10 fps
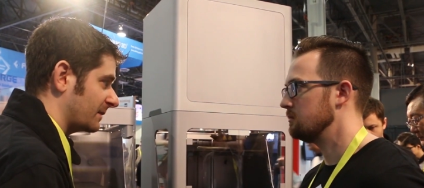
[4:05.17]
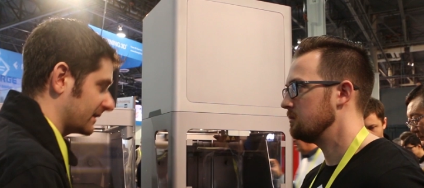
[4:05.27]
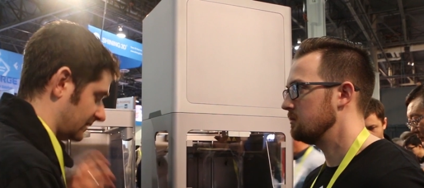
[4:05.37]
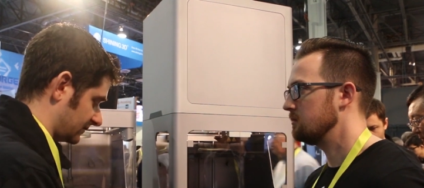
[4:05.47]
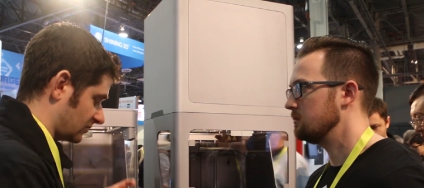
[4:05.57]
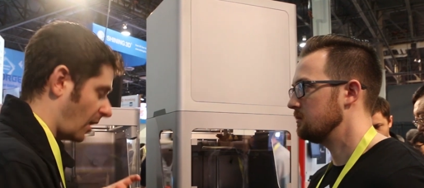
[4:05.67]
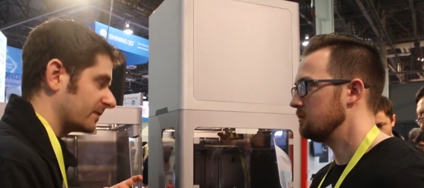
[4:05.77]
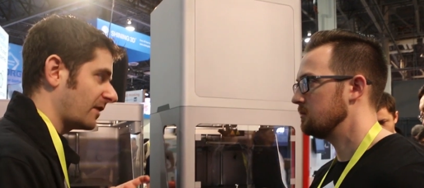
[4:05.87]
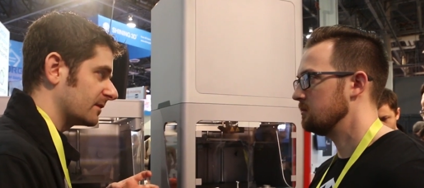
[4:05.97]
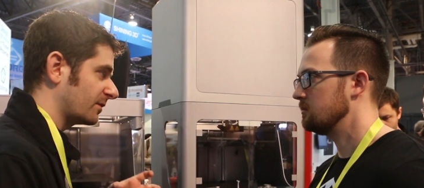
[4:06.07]
Speaker 1: to make this
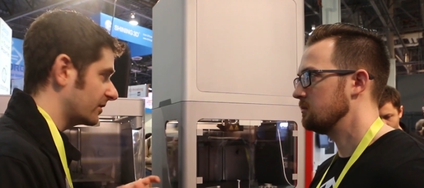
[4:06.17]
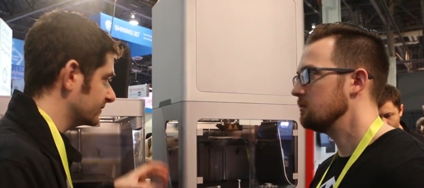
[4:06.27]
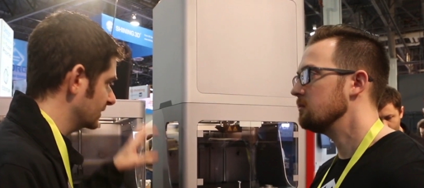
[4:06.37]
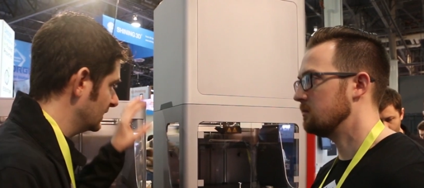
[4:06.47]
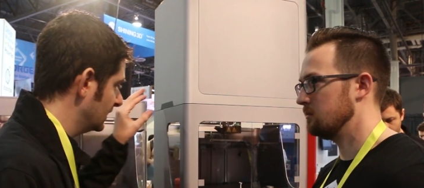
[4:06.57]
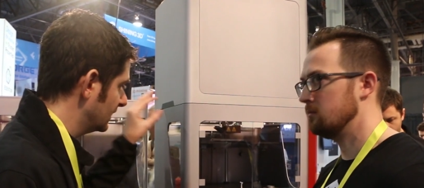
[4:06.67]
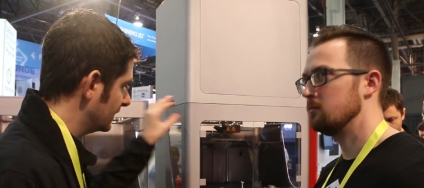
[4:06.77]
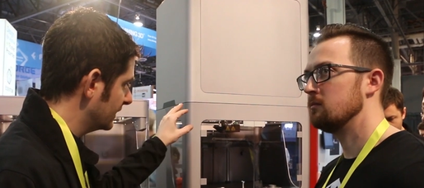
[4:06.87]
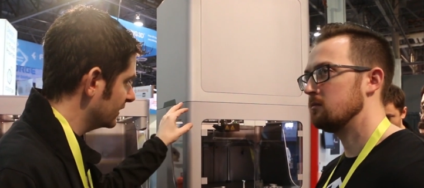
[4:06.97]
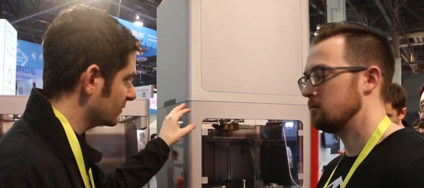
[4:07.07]
carbon fiber parts.
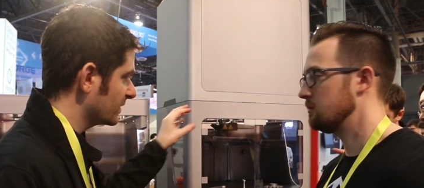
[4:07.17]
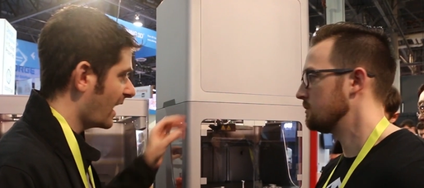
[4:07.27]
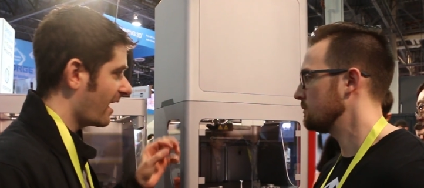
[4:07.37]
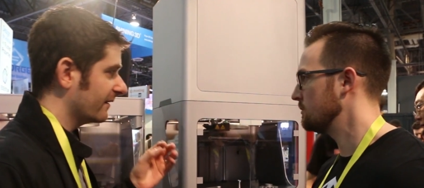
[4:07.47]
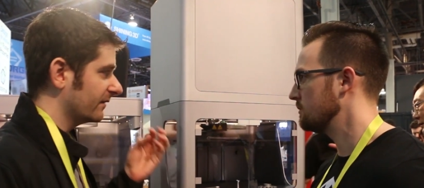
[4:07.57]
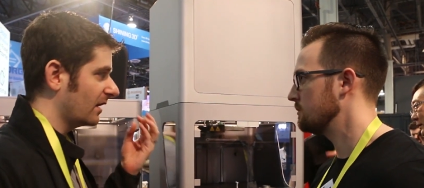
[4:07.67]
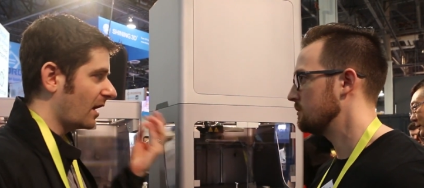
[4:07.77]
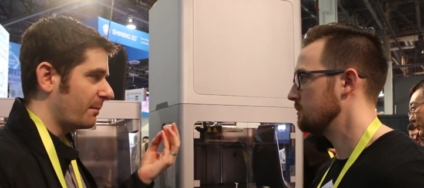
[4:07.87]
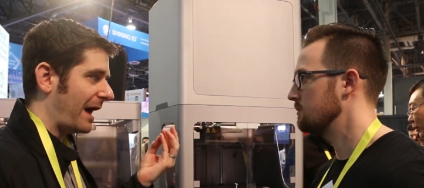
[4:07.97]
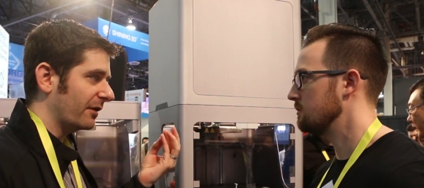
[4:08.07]
Here we have
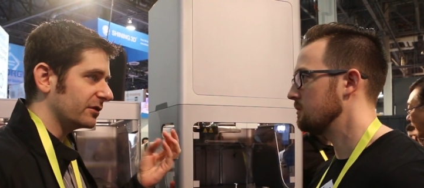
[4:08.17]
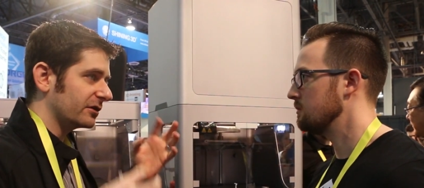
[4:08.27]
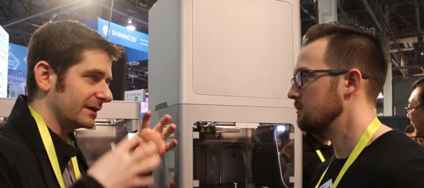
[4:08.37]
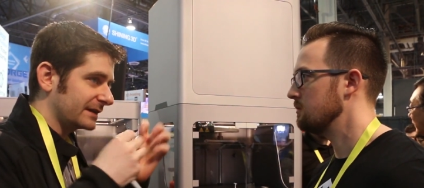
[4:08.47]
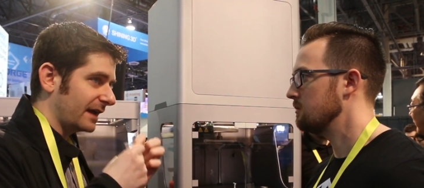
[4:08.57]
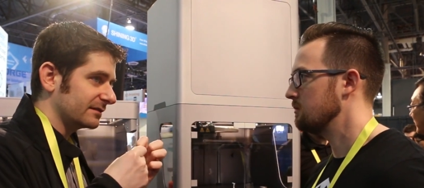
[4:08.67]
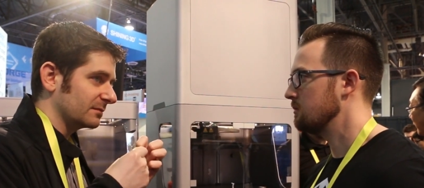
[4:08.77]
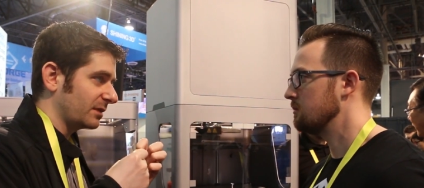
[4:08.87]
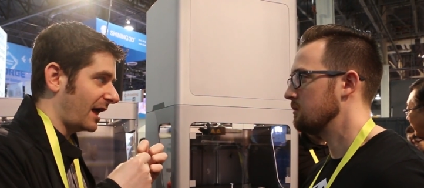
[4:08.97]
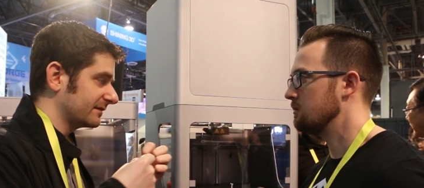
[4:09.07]
a powder encased
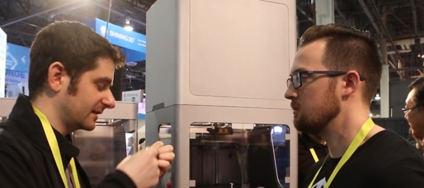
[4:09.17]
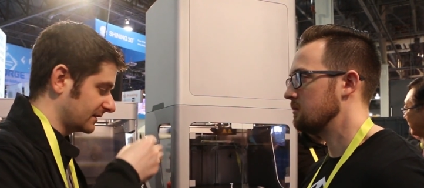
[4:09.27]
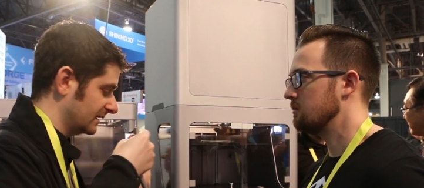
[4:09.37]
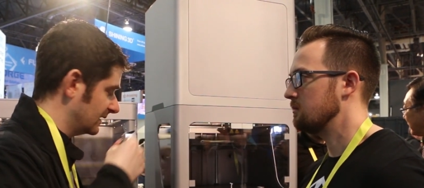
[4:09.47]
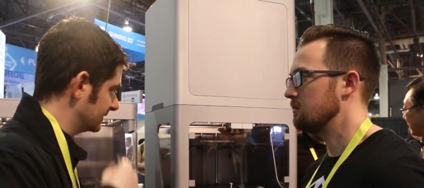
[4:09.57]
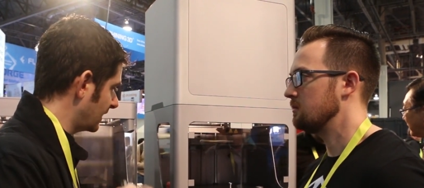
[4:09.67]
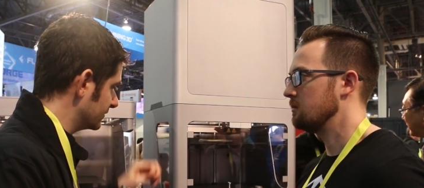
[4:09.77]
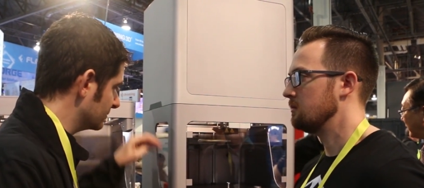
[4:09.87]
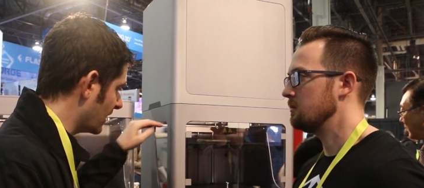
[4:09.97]
in plastic that you